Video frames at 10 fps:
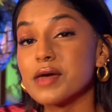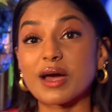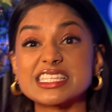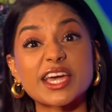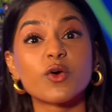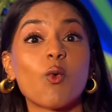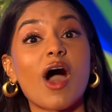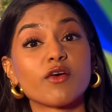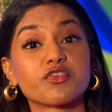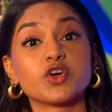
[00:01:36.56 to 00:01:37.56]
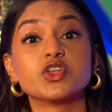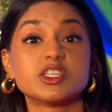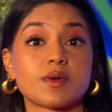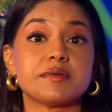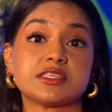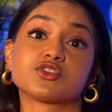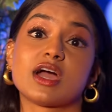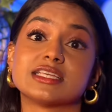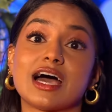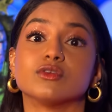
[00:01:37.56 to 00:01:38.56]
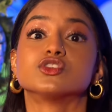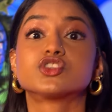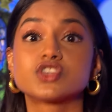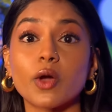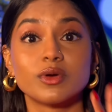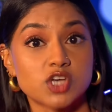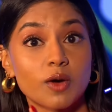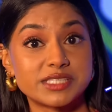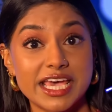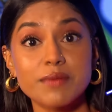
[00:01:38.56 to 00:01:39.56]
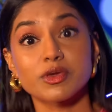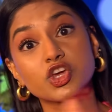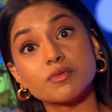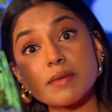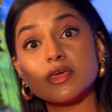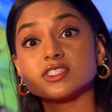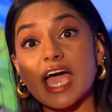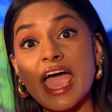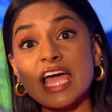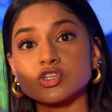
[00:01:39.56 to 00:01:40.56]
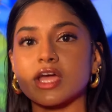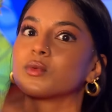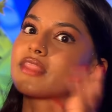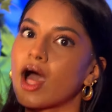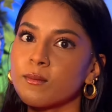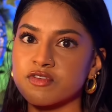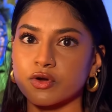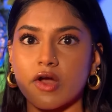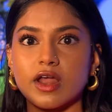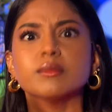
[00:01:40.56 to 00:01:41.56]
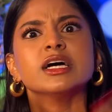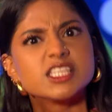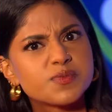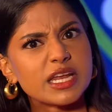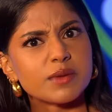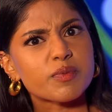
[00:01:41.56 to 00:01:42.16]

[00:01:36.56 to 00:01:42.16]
It might take a while for your newspaper to dry down, so top tip, you can maybe use a hairdryer with the help of a grown-up to speed up the